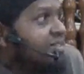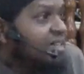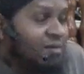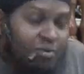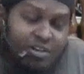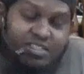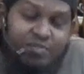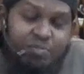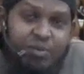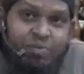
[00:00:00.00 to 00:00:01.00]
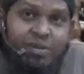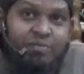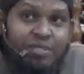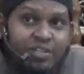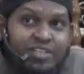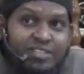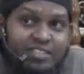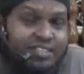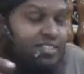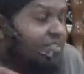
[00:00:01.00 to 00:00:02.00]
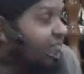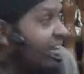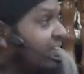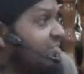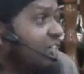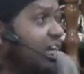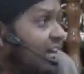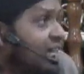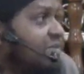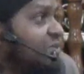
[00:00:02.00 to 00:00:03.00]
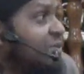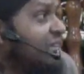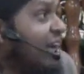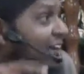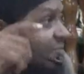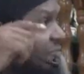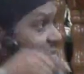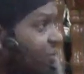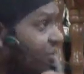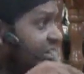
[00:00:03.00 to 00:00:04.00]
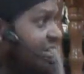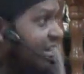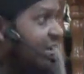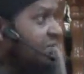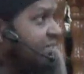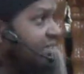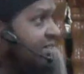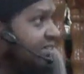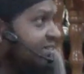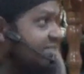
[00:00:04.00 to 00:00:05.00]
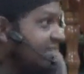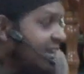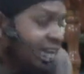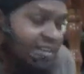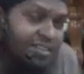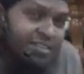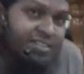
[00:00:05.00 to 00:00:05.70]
the amount of people, because the fire of Jahannam is going to have more inhabitants than